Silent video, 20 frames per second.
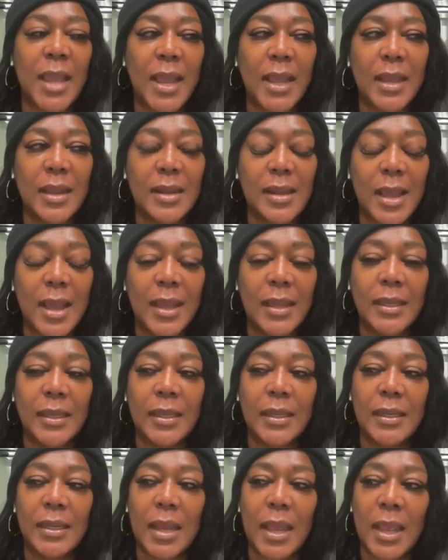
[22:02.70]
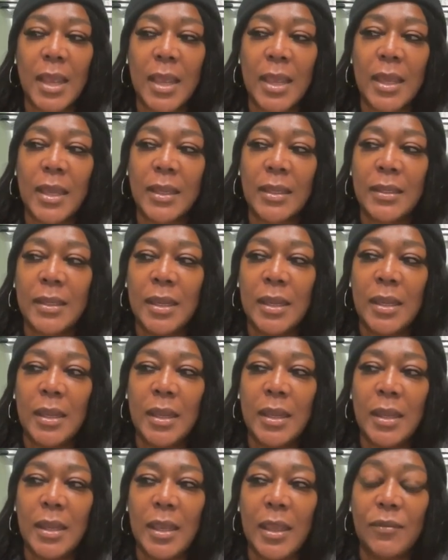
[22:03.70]
that client, and
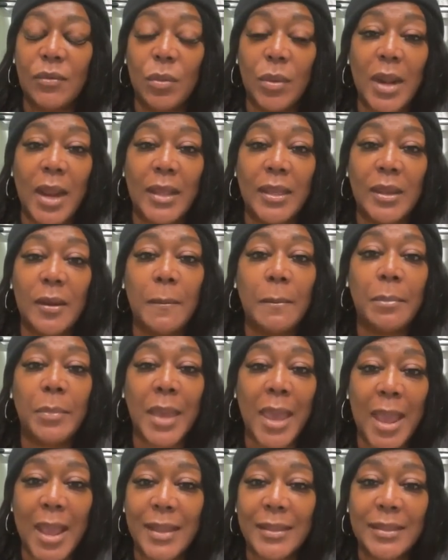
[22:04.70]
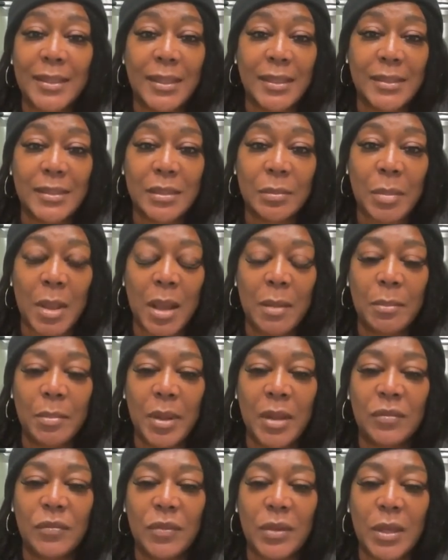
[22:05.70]
even when I hear bad things about
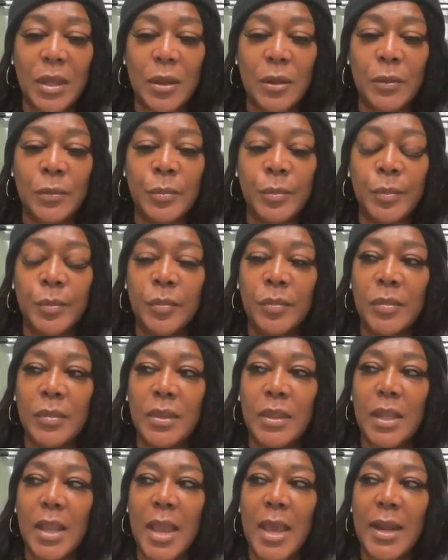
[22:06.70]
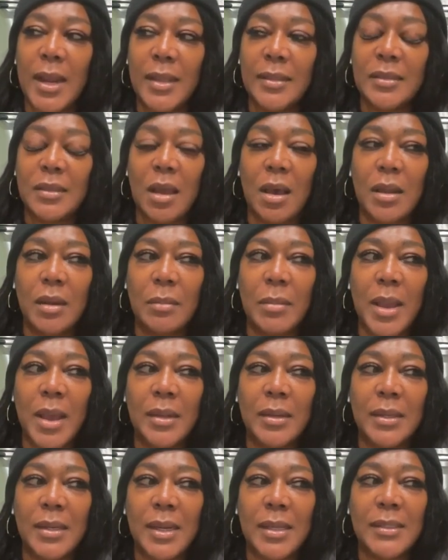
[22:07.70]
Buffalo, and I thought
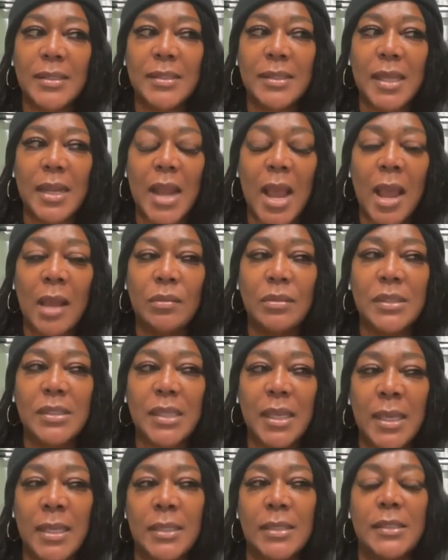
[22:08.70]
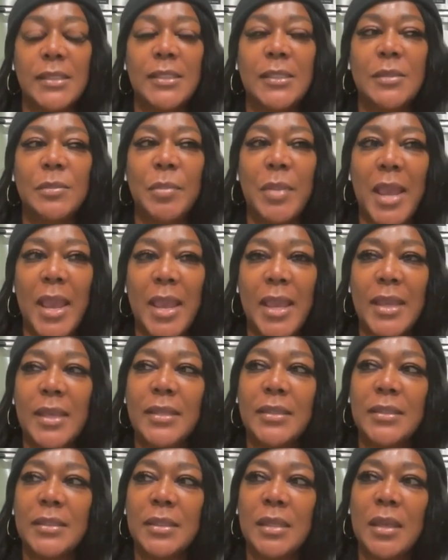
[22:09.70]
about it, I said, I was in a
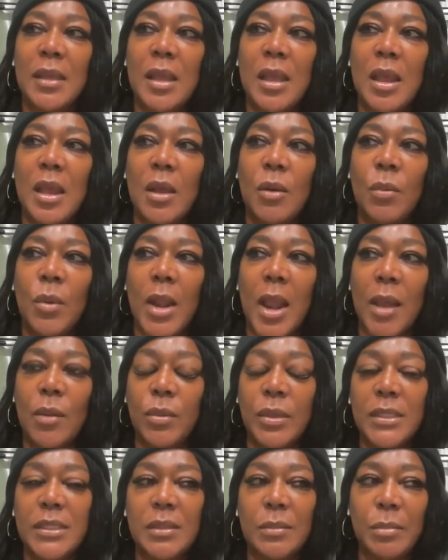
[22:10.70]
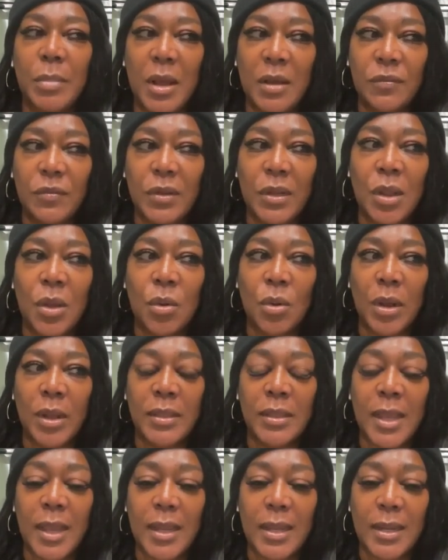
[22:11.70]
space when I went to Buffalo
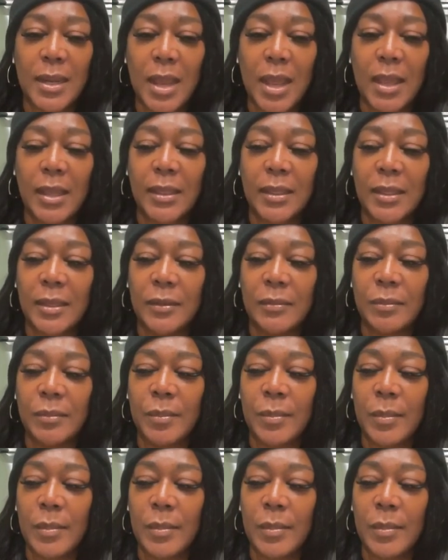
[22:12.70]
on that client.